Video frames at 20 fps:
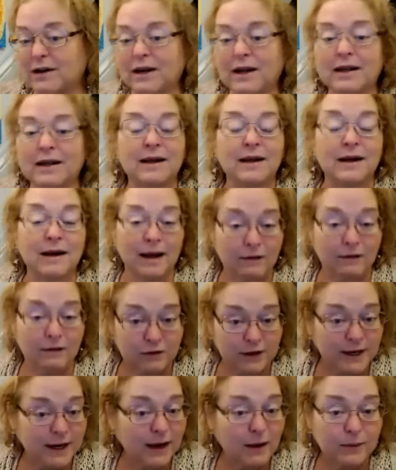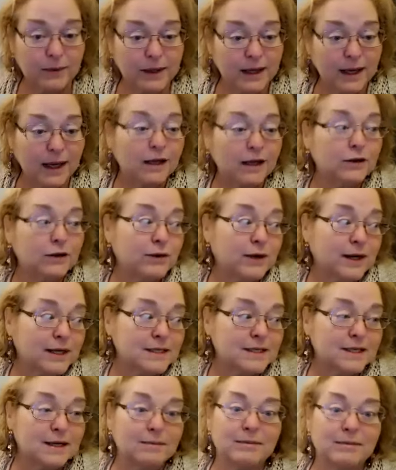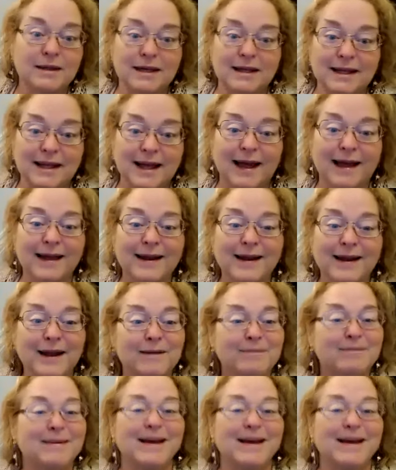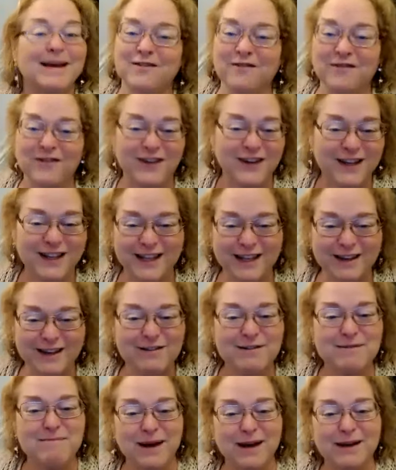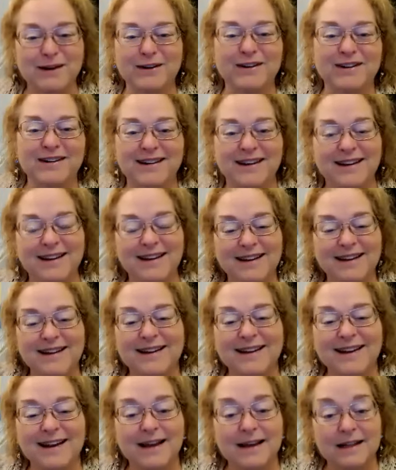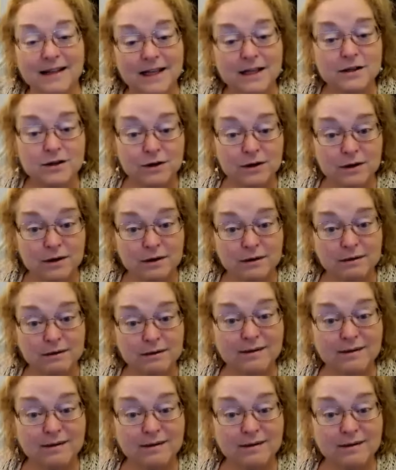And then every now and again, you get something that makes you feel even better. And that's good.